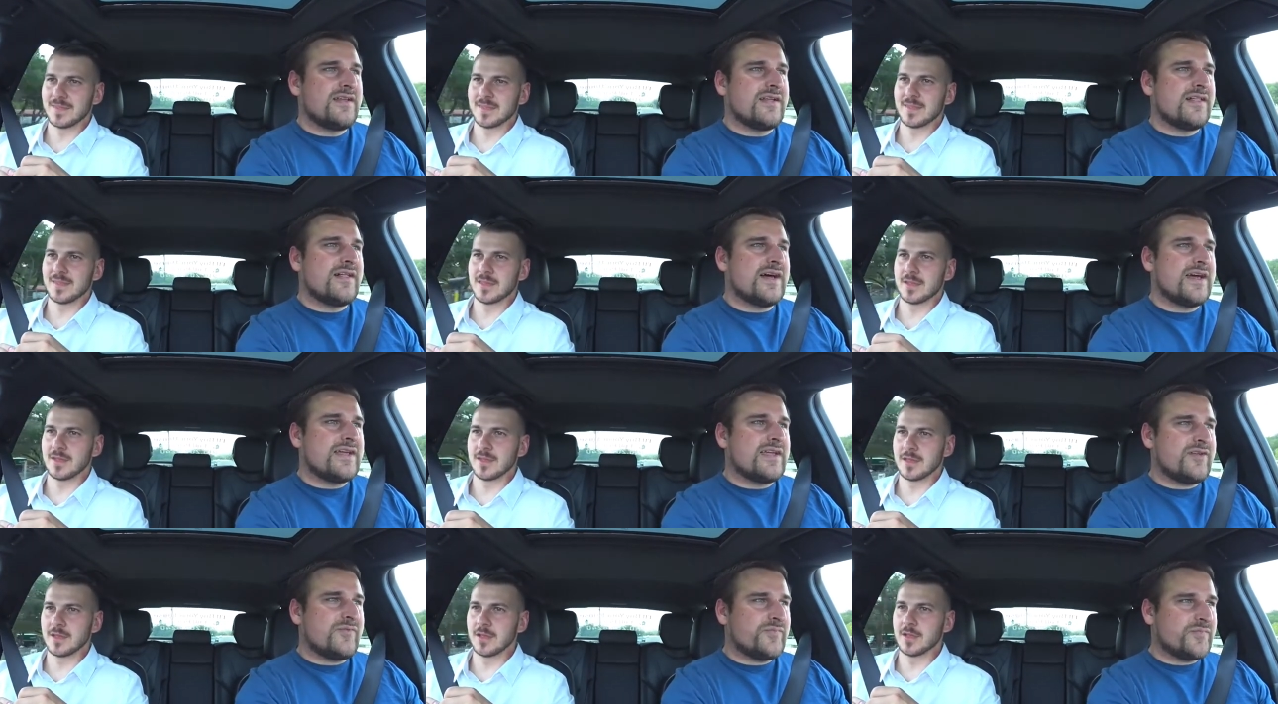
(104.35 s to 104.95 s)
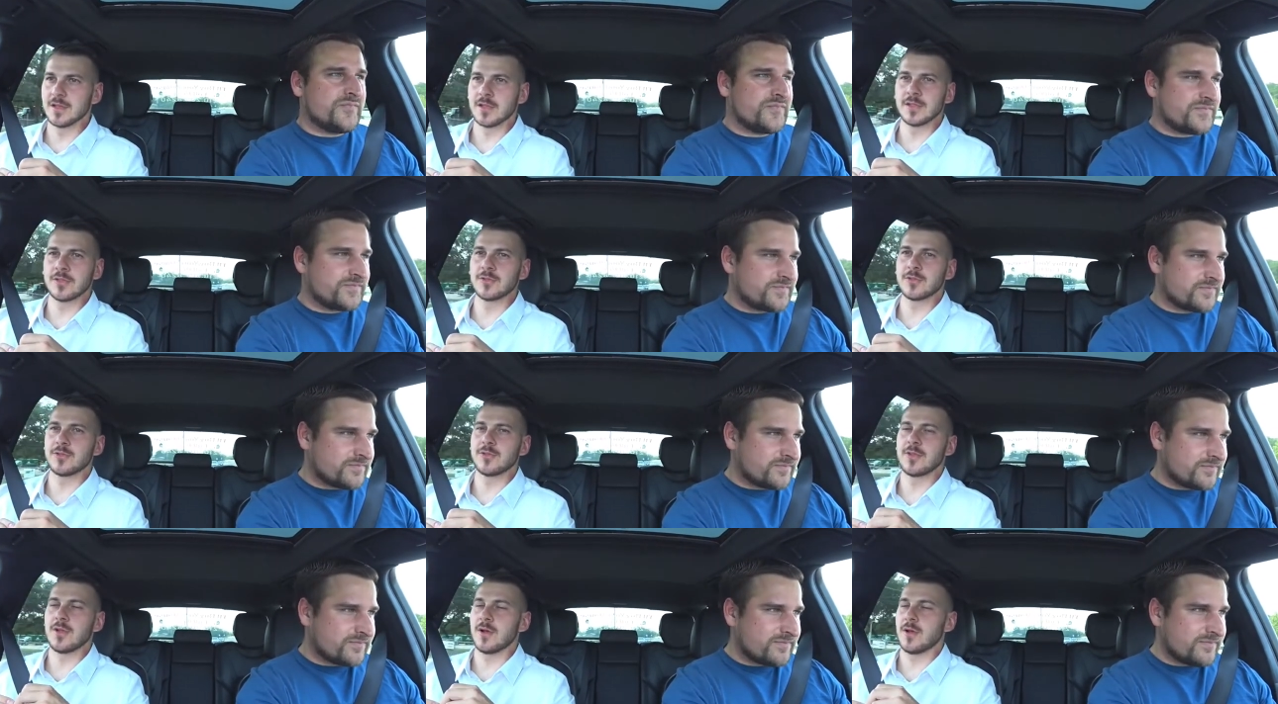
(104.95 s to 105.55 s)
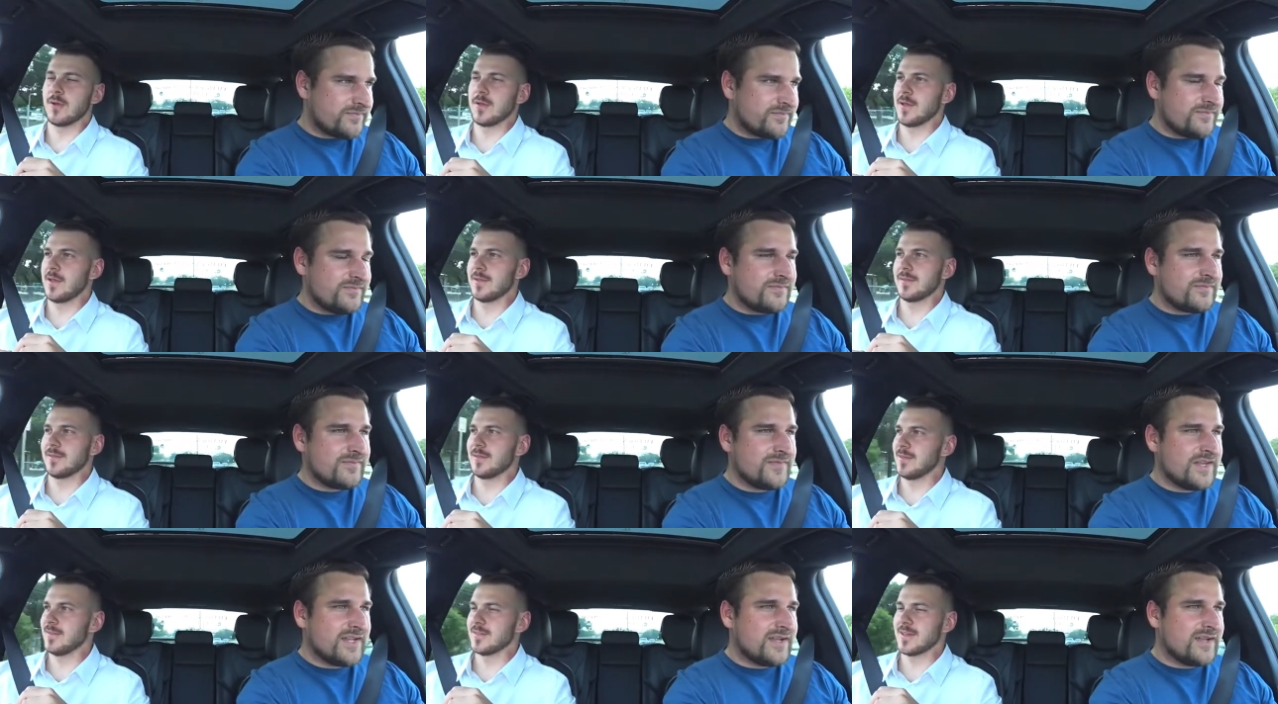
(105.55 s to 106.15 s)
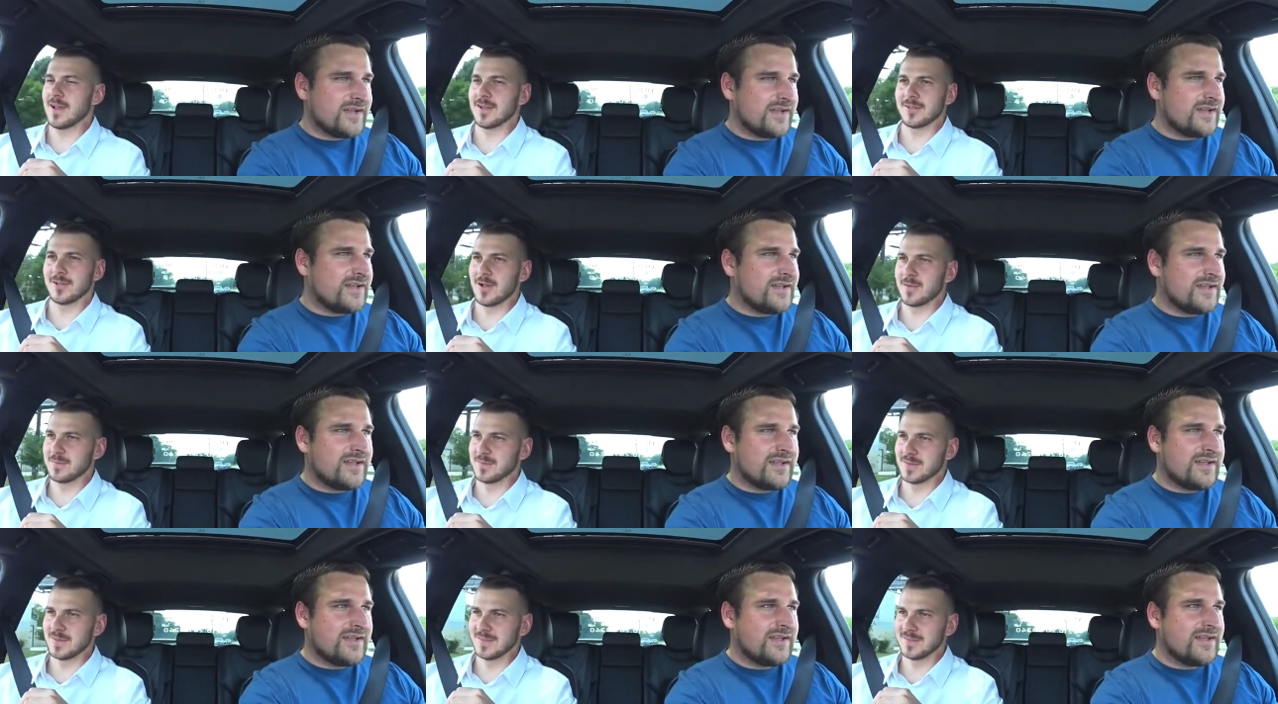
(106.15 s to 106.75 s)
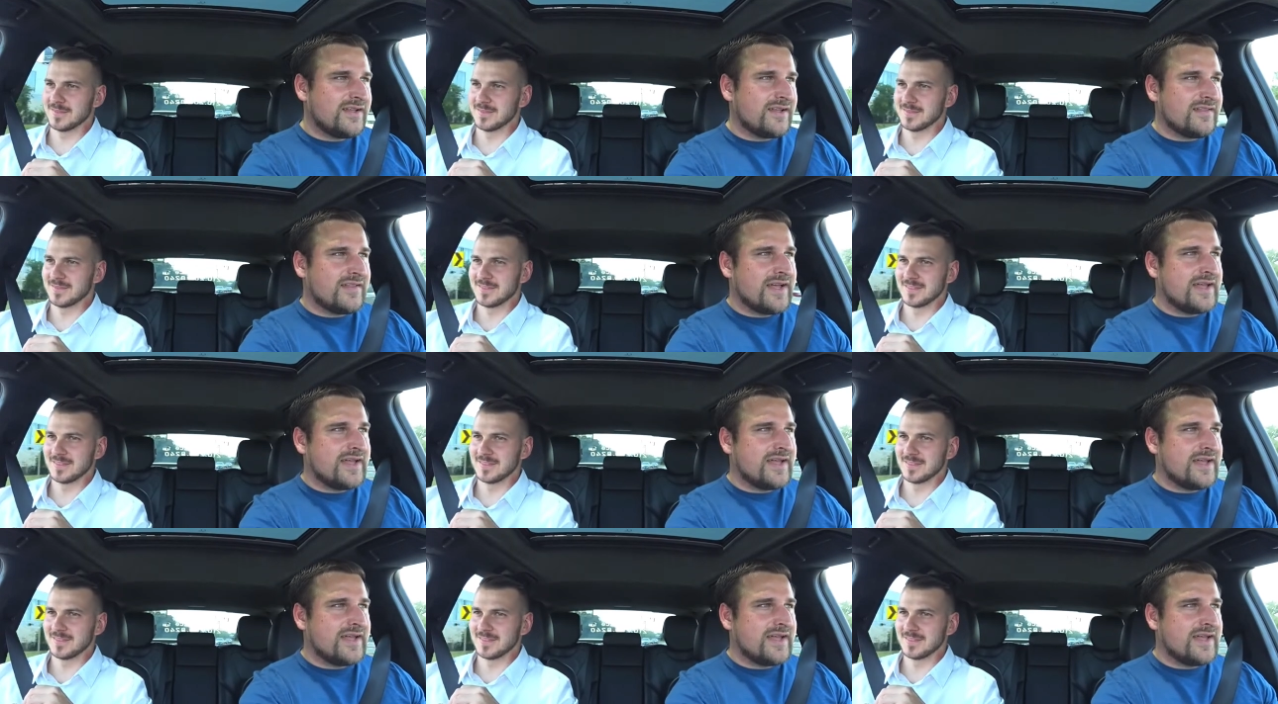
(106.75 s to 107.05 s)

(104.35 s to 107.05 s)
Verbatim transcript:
Speaker 1: Like it's oh yeah, exact opposite.